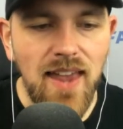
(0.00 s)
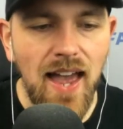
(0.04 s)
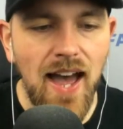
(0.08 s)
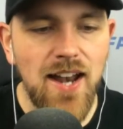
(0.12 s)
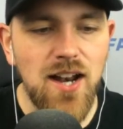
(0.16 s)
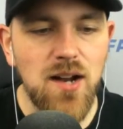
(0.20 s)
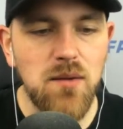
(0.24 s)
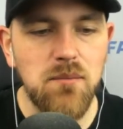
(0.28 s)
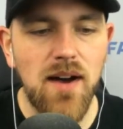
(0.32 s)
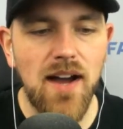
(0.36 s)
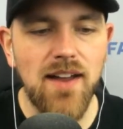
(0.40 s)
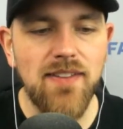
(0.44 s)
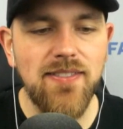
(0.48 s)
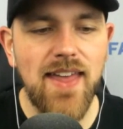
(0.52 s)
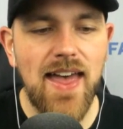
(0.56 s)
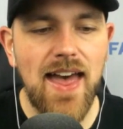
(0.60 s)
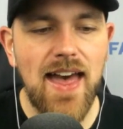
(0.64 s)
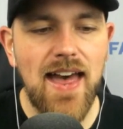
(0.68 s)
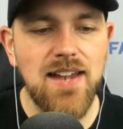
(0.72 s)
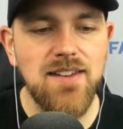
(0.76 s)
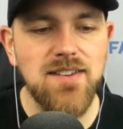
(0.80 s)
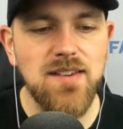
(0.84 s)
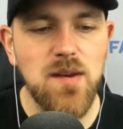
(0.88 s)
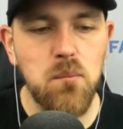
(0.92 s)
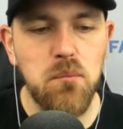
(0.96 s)
I don't mind
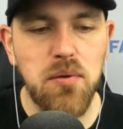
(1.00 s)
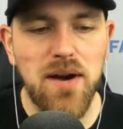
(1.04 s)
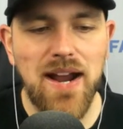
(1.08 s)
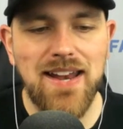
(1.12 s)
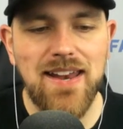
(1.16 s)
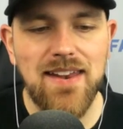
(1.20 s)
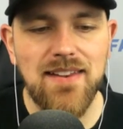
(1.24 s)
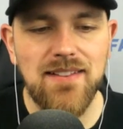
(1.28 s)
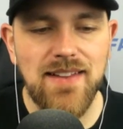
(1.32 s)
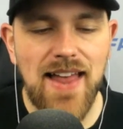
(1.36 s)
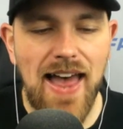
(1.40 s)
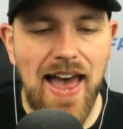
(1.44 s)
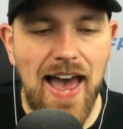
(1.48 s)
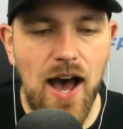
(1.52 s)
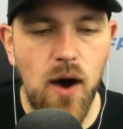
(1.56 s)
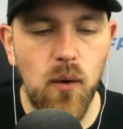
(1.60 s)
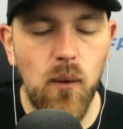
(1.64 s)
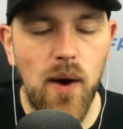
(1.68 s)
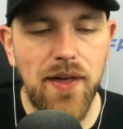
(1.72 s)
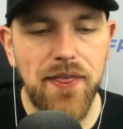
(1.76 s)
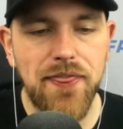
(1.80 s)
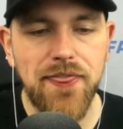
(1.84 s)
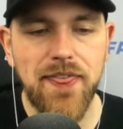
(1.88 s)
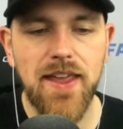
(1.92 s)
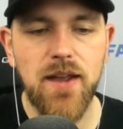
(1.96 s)
that. Brandon
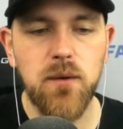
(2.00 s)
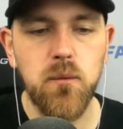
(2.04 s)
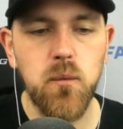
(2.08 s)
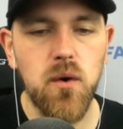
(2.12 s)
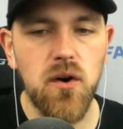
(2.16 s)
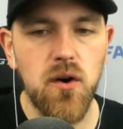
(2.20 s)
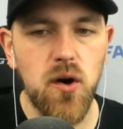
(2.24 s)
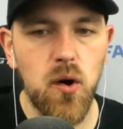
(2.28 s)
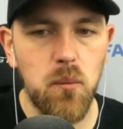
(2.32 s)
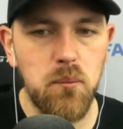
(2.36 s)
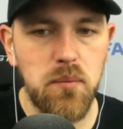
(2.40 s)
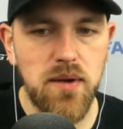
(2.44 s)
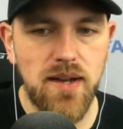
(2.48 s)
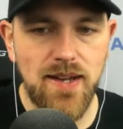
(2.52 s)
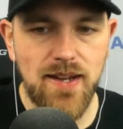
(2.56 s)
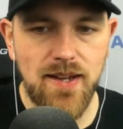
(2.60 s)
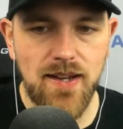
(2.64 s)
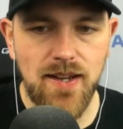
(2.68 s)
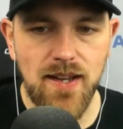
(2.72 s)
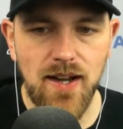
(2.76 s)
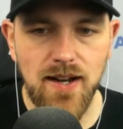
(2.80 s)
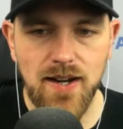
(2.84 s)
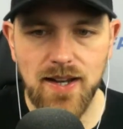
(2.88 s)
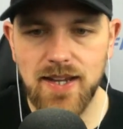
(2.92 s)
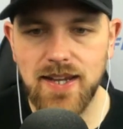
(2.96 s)
Lowe, I think, will
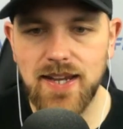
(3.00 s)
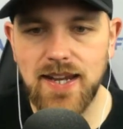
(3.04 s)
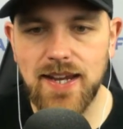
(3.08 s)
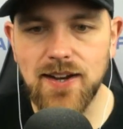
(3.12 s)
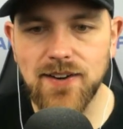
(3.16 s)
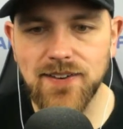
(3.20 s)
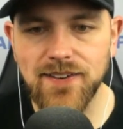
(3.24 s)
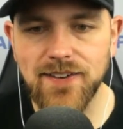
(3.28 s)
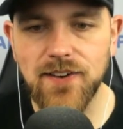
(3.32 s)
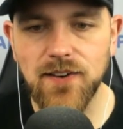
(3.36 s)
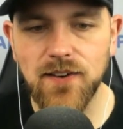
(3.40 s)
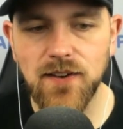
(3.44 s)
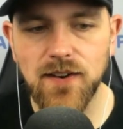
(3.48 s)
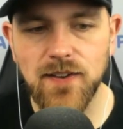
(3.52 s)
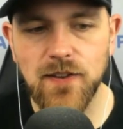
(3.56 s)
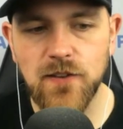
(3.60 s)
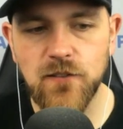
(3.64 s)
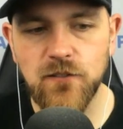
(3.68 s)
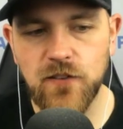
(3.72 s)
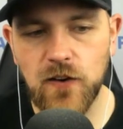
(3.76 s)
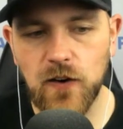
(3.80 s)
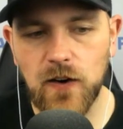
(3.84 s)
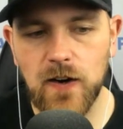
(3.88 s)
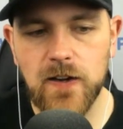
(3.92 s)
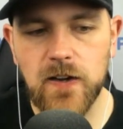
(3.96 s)
be on a heater here in
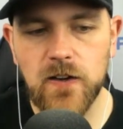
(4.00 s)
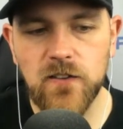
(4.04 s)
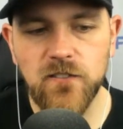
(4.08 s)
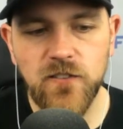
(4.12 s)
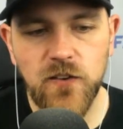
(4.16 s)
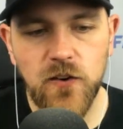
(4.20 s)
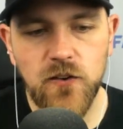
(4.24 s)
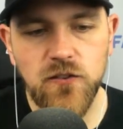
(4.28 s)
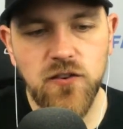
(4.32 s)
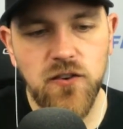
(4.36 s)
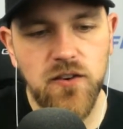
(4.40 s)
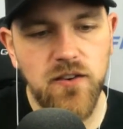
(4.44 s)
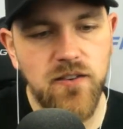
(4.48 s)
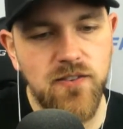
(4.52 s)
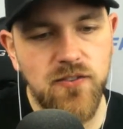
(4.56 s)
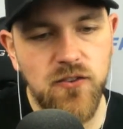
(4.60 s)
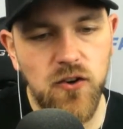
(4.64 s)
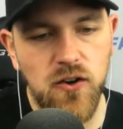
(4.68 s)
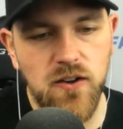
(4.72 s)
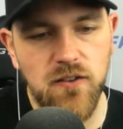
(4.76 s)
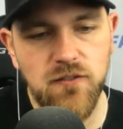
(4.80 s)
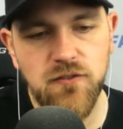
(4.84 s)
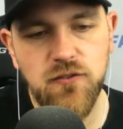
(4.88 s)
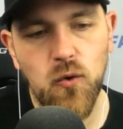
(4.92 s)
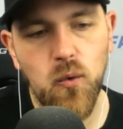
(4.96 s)
the very near future. He's
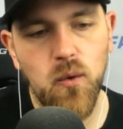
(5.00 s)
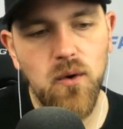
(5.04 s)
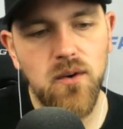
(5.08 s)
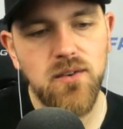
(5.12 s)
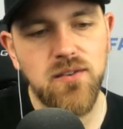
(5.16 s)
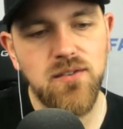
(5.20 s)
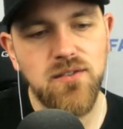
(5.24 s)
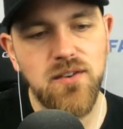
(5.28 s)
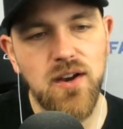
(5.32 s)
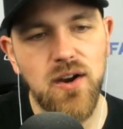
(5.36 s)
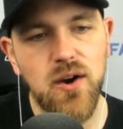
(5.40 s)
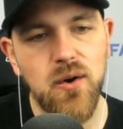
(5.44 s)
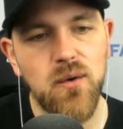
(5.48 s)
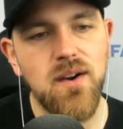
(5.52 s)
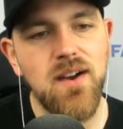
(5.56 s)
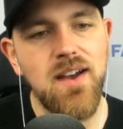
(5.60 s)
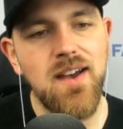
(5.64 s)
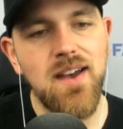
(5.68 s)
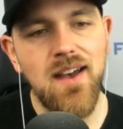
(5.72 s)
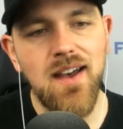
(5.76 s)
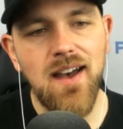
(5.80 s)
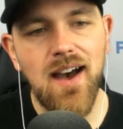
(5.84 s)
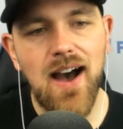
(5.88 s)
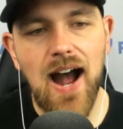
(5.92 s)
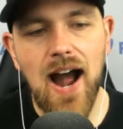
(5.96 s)
34. So
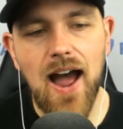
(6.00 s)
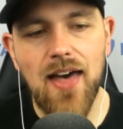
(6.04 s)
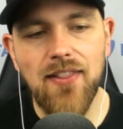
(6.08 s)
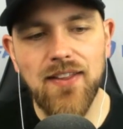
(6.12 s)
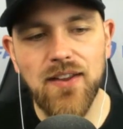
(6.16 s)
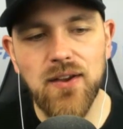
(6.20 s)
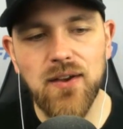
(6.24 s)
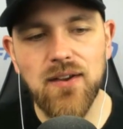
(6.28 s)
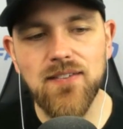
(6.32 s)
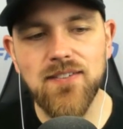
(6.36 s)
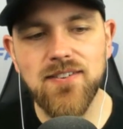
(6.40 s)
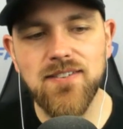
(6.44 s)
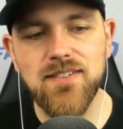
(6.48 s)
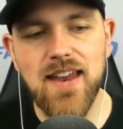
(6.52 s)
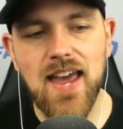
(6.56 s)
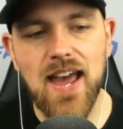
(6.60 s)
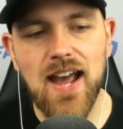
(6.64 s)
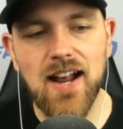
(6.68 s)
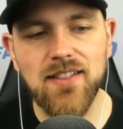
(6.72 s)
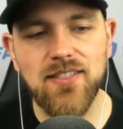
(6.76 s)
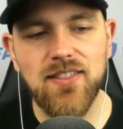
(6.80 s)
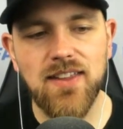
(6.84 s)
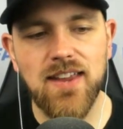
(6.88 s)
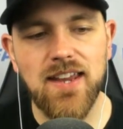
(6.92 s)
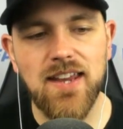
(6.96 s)
I think you can
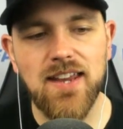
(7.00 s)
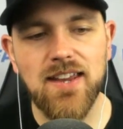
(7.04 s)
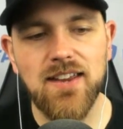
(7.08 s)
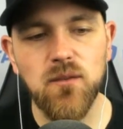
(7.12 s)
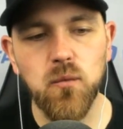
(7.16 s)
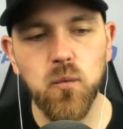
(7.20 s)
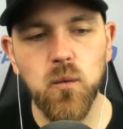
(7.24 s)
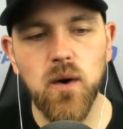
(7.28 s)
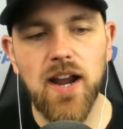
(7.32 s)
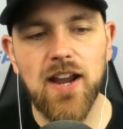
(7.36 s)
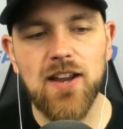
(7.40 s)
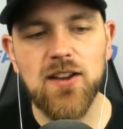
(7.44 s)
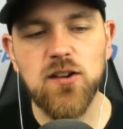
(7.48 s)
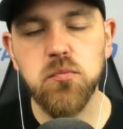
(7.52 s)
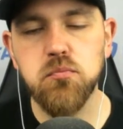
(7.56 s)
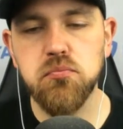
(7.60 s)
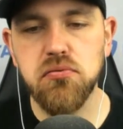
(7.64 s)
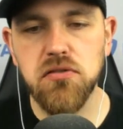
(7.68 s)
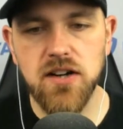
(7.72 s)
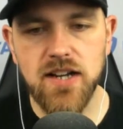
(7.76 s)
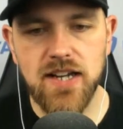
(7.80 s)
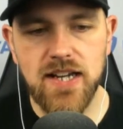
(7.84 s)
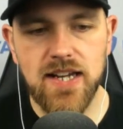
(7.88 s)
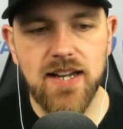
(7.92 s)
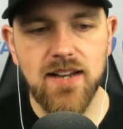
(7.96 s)
stack the Rays
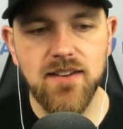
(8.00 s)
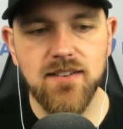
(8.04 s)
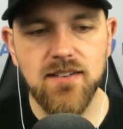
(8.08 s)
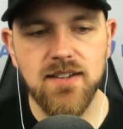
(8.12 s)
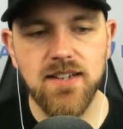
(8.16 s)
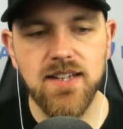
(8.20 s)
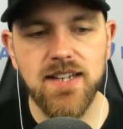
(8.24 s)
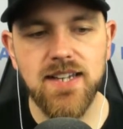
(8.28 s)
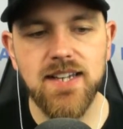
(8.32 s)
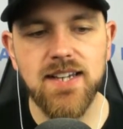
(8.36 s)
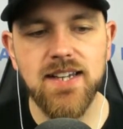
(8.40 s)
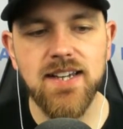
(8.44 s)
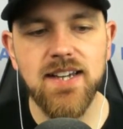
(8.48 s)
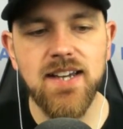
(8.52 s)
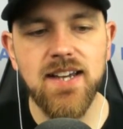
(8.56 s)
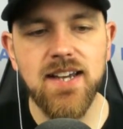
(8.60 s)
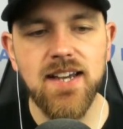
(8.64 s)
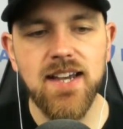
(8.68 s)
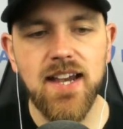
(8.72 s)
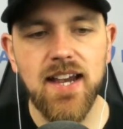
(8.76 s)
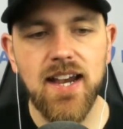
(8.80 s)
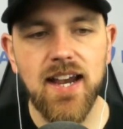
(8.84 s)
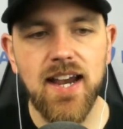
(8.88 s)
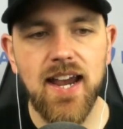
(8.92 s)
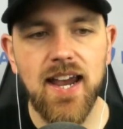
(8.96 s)
pretty easily
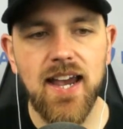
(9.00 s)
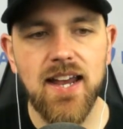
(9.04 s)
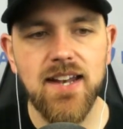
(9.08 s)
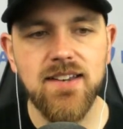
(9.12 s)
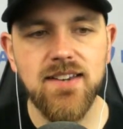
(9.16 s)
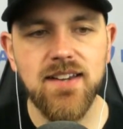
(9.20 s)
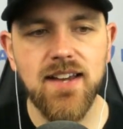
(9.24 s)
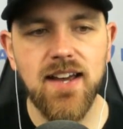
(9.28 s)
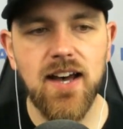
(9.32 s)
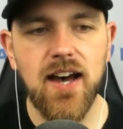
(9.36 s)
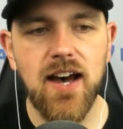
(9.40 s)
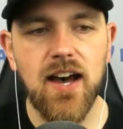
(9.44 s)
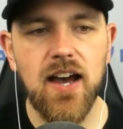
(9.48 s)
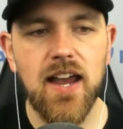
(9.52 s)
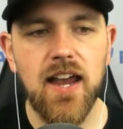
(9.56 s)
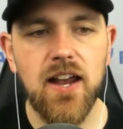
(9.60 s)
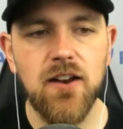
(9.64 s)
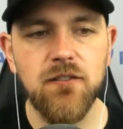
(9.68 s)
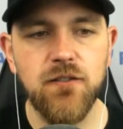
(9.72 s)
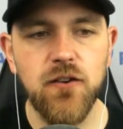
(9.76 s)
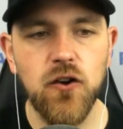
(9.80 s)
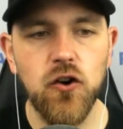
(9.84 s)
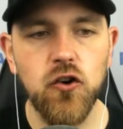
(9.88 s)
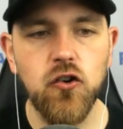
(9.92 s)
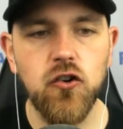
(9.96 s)
and uh,
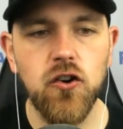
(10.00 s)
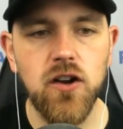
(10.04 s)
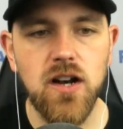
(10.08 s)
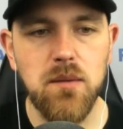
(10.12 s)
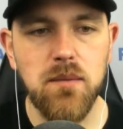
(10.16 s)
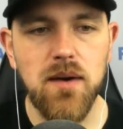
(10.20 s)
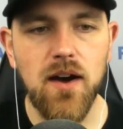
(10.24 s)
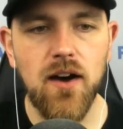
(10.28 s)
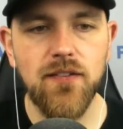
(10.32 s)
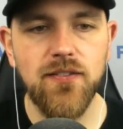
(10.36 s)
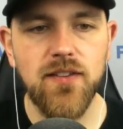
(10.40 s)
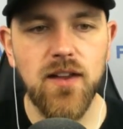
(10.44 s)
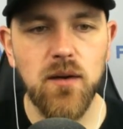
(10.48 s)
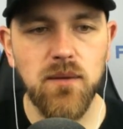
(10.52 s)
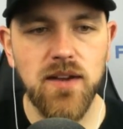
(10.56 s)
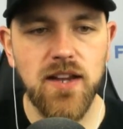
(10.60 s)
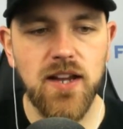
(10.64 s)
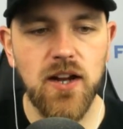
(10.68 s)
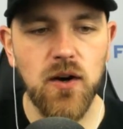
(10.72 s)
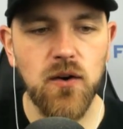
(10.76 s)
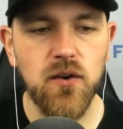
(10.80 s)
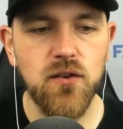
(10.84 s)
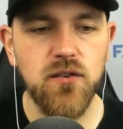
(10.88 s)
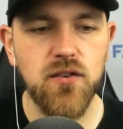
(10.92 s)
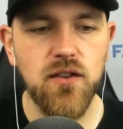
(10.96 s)
and feel good about them here.